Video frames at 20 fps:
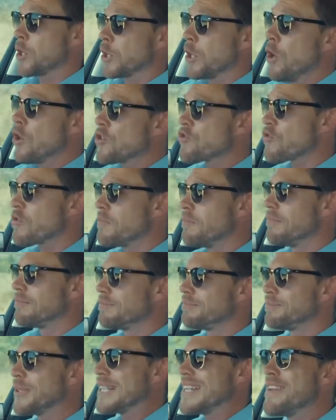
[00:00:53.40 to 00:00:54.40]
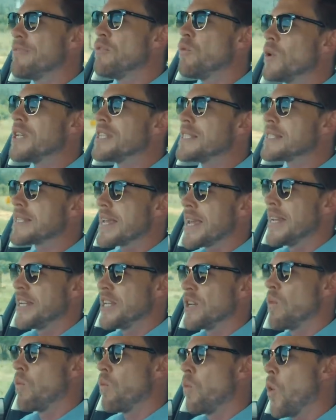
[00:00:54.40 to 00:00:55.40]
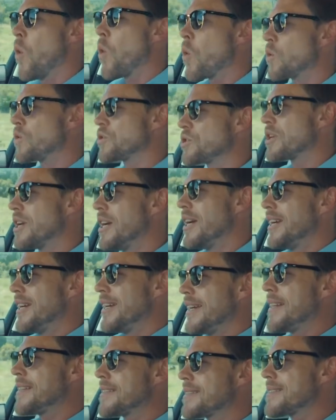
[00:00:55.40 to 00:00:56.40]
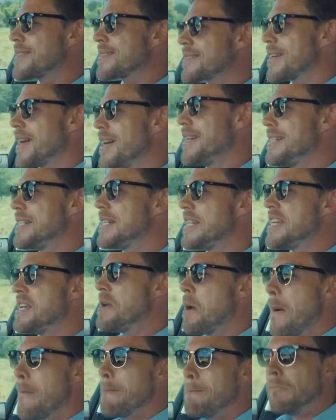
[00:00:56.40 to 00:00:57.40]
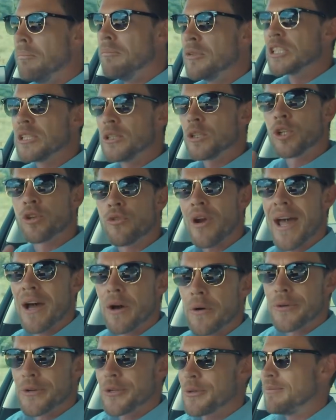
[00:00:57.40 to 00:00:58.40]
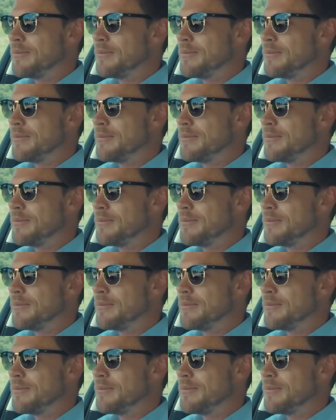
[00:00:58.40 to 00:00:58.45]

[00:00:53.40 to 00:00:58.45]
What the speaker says: classroom but never wins any awards. It's decidedly middle ground.